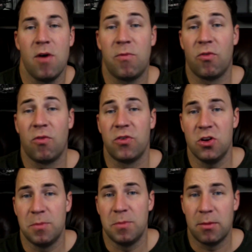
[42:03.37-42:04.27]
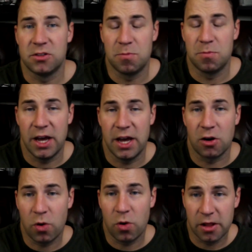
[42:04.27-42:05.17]
for you to be able to plan
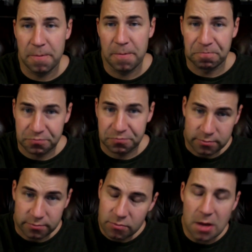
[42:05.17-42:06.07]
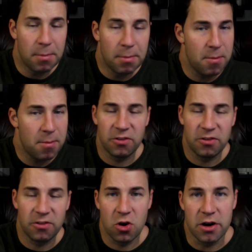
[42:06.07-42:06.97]
accordingly. But most of you
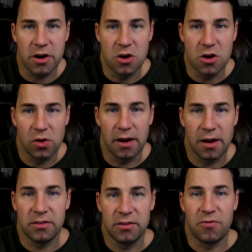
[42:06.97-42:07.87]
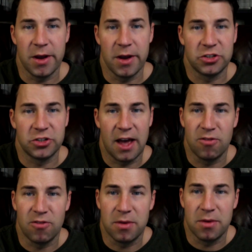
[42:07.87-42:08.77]
already know a lot of this information having
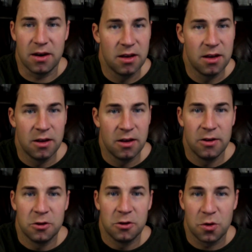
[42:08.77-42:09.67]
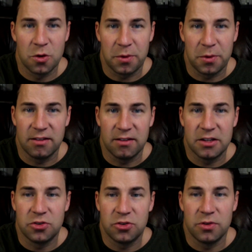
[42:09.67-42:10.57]
been two or three days
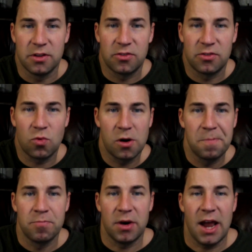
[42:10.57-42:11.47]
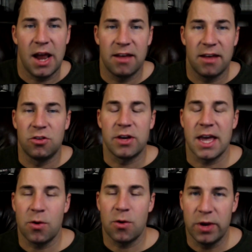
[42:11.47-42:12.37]
into this tour. But as looking
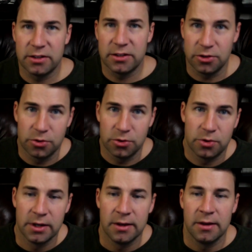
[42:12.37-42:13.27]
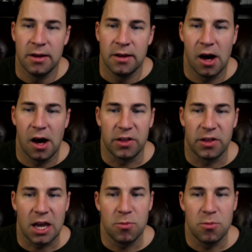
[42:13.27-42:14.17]
at week two uh, for the
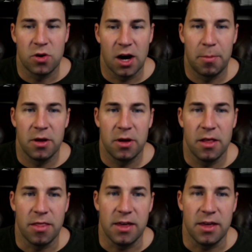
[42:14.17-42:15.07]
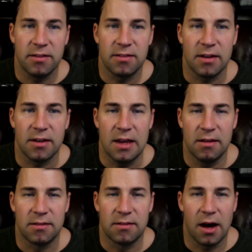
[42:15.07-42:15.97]
King Boo Cup, this
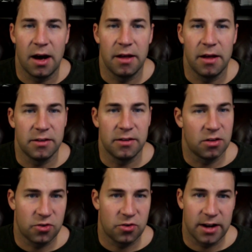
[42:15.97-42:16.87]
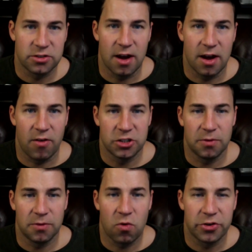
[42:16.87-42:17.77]
is uh, these are the tracks you have Airship
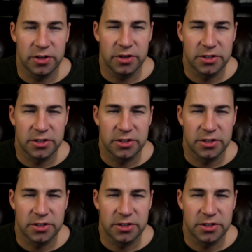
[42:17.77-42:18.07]
Fortress,